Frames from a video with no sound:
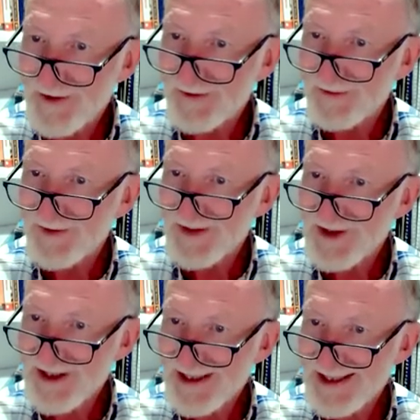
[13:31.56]
not such
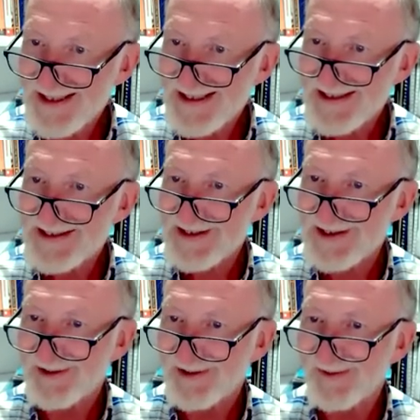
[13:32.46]
a clear
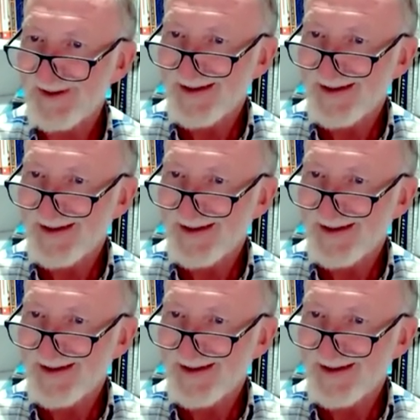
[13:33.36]
zone.